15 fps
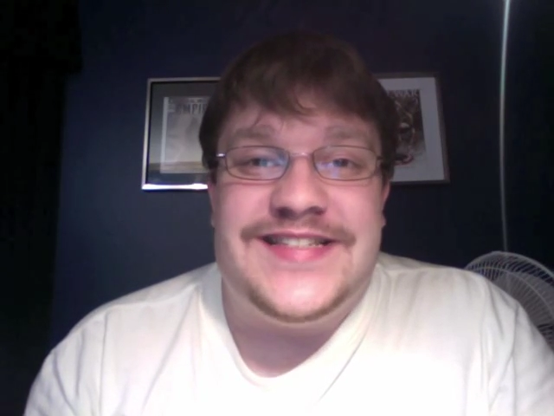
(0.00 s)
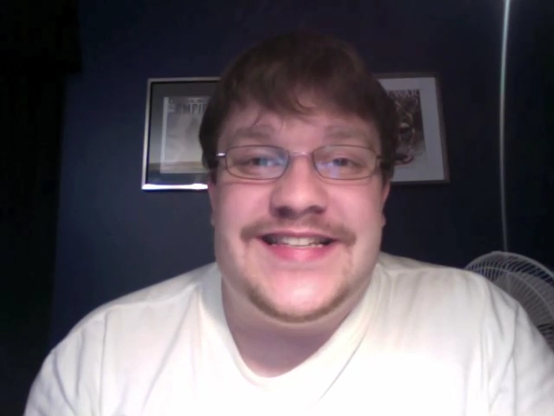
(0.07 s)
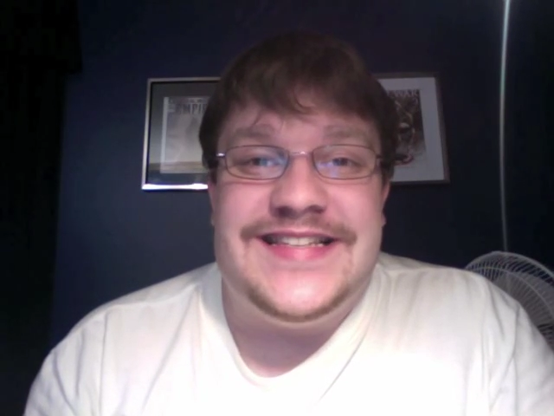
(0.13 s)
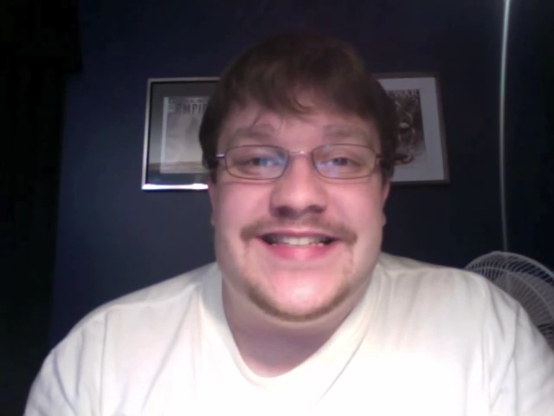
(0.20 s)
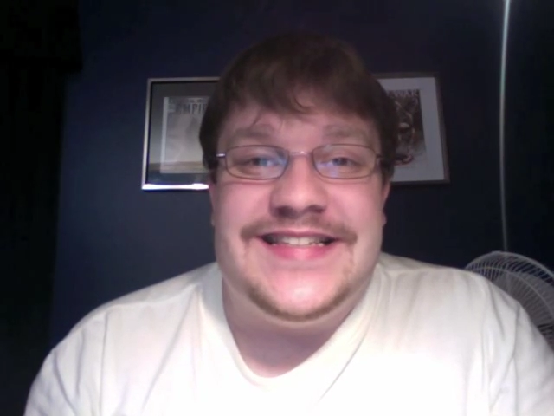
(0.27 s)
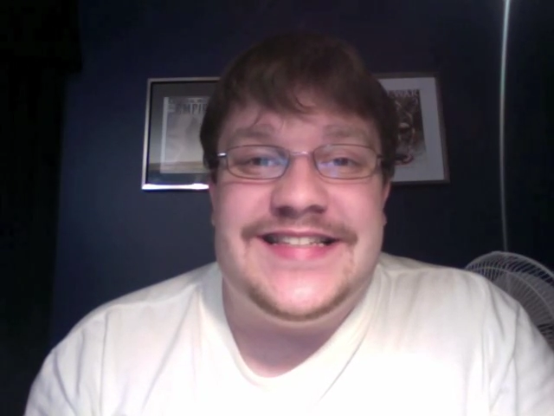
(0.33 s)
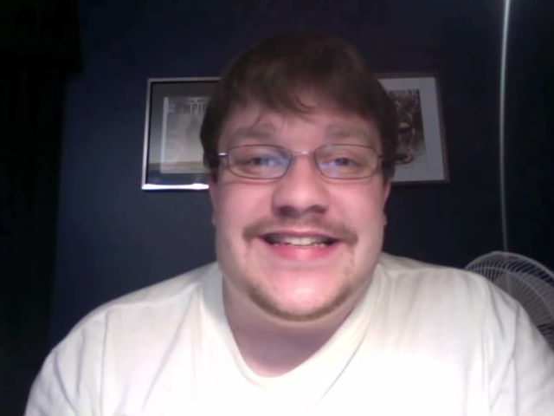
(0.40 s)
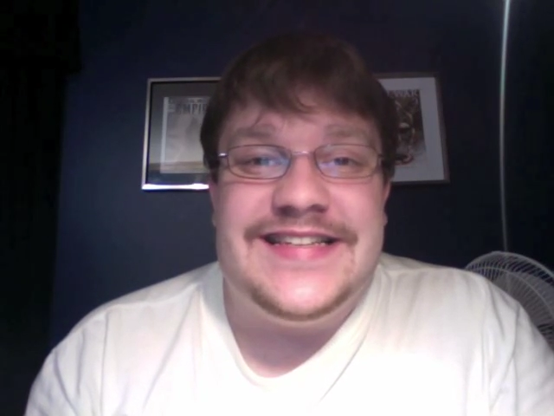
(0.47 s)

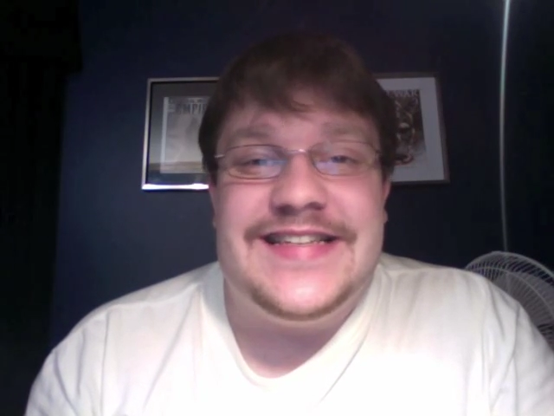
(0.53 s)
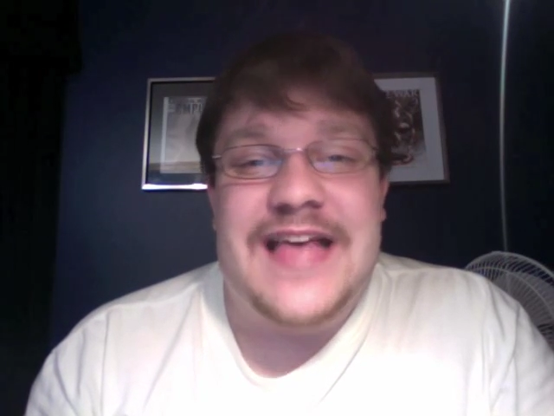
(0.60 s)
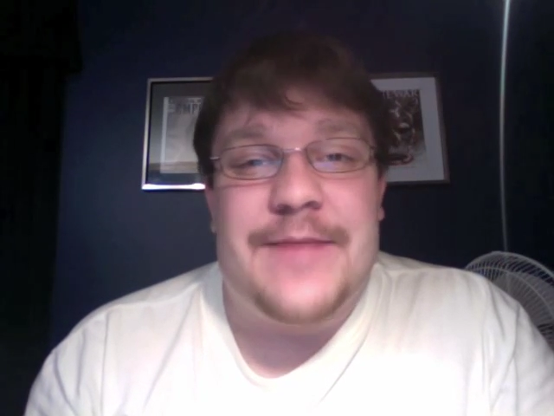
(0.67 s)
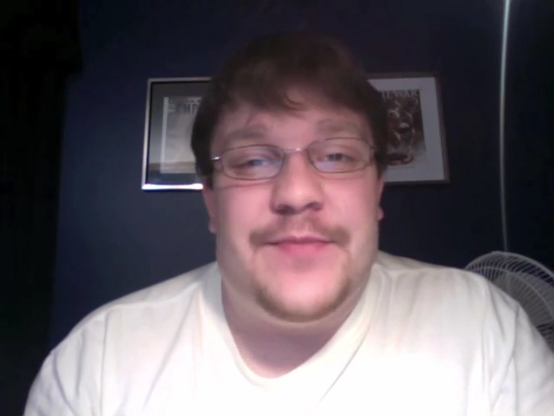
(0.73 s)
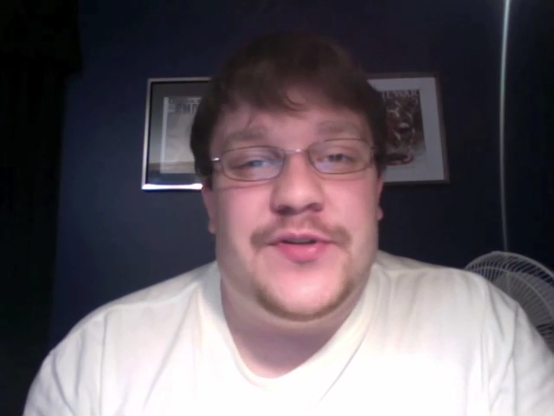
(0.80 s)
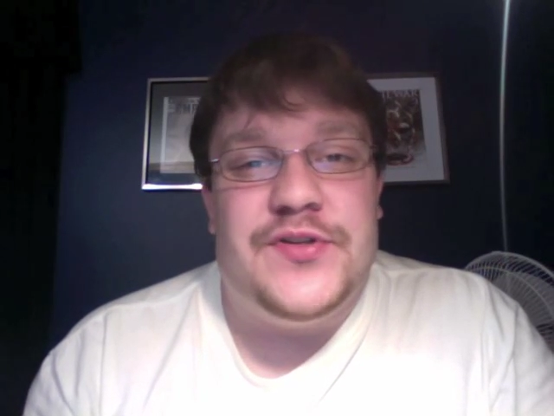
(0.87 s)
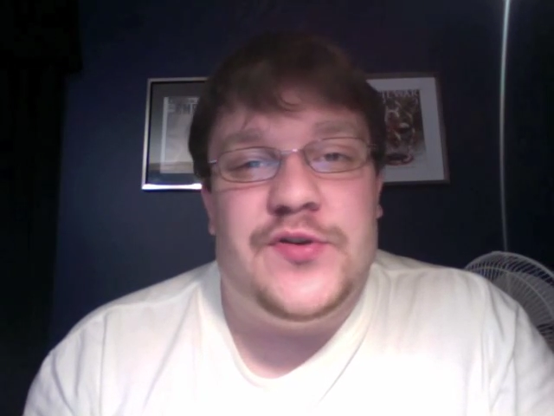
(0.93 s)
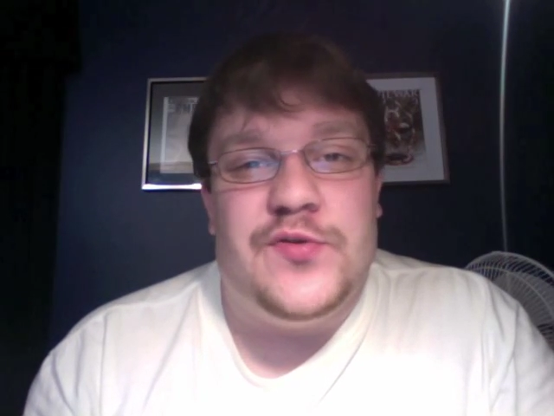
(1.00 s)
Season 6,
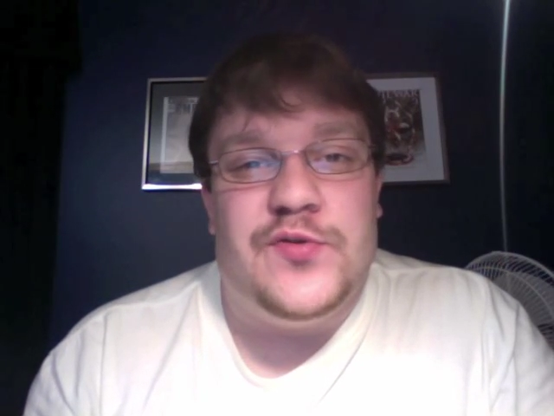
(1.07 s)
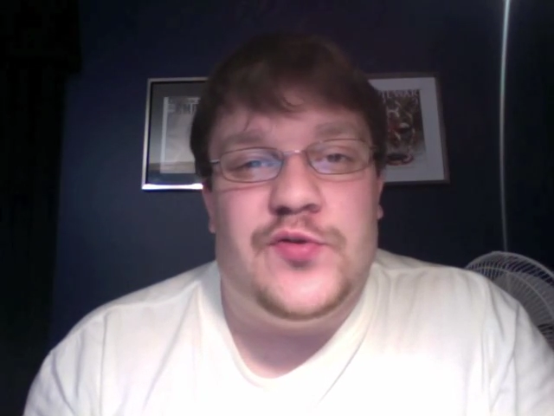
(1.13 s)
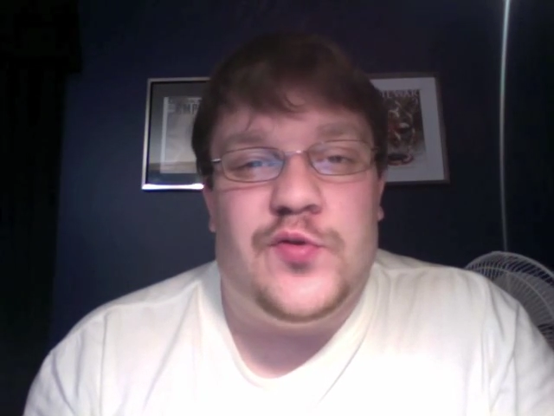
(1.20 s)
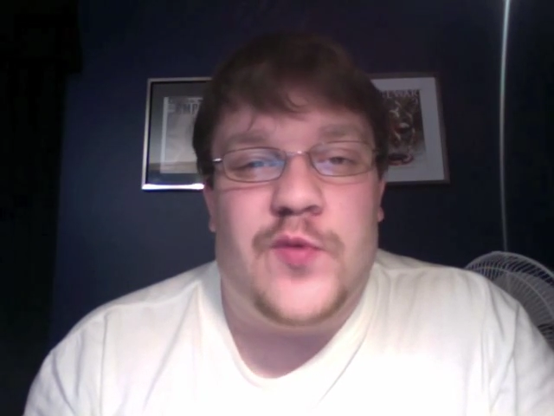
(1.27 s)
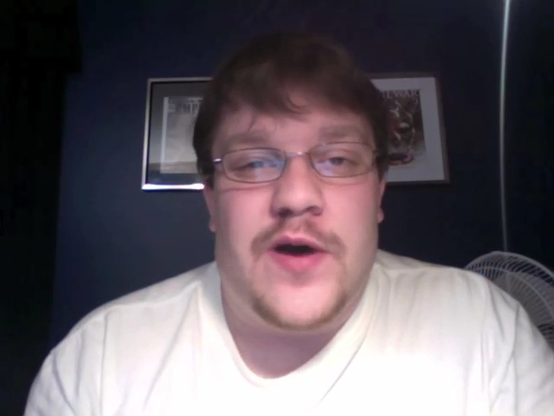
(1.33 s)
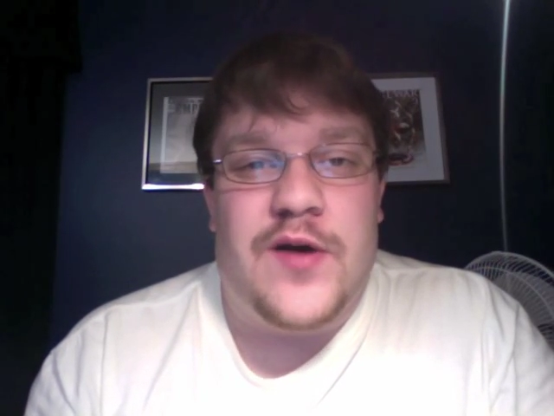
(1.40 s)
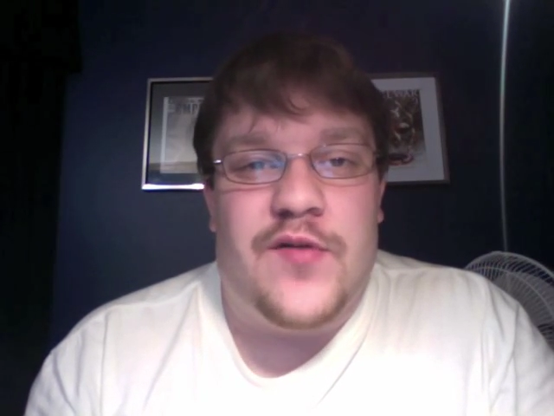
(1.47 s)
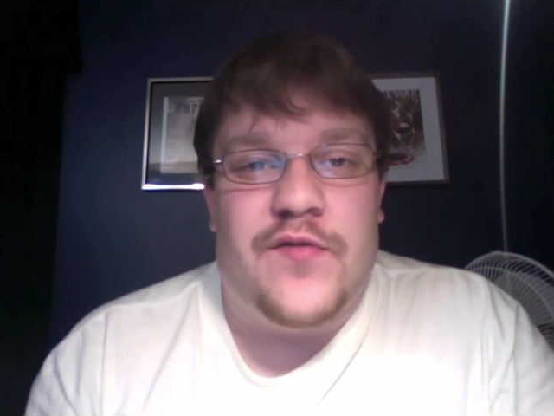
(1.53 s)
Episode
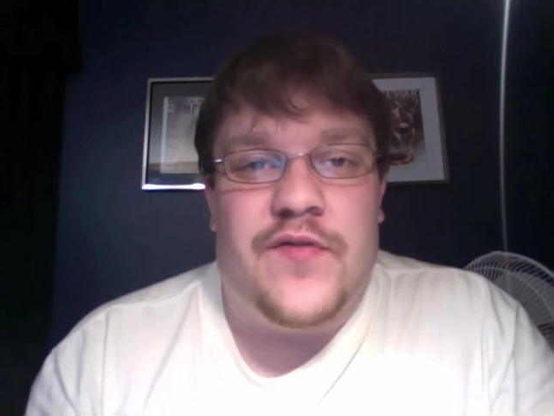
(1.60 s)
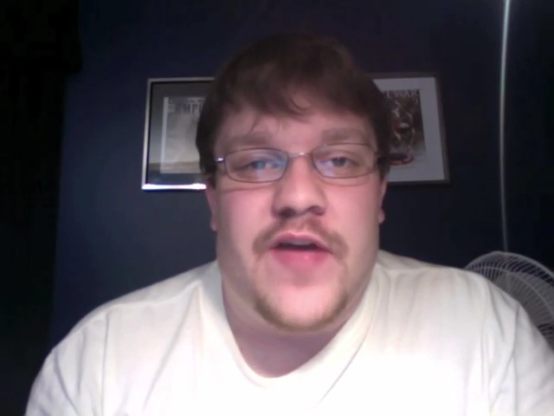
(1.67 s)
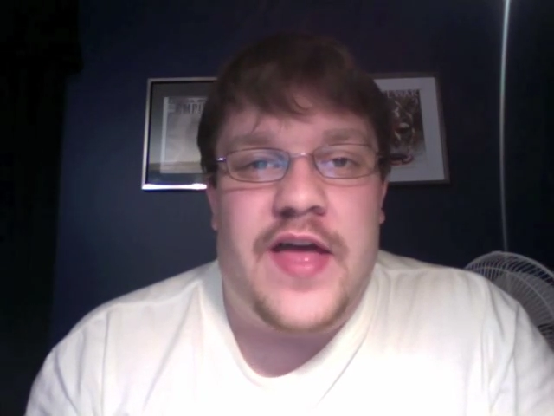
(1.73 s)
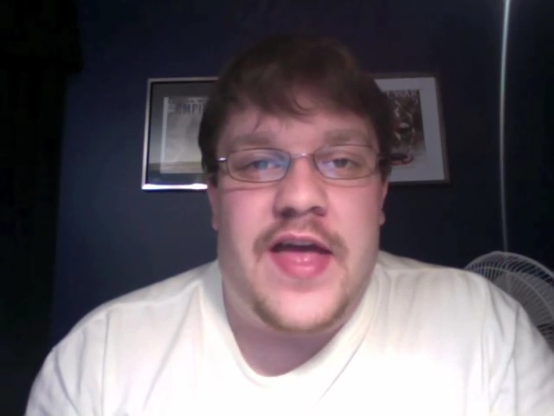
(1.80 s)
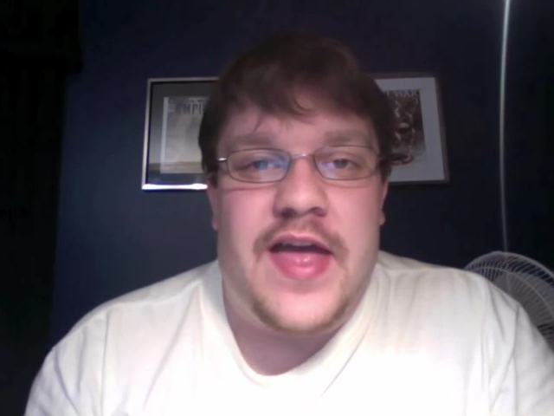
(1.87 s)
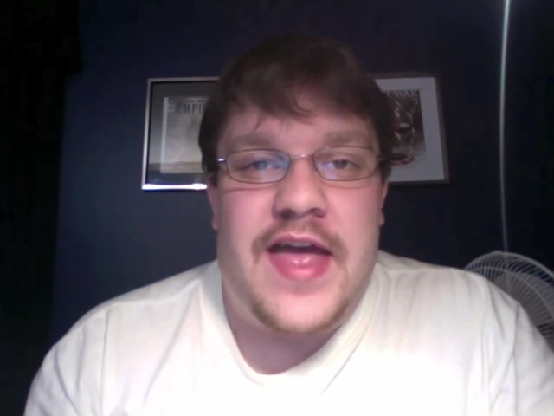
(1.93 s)
12,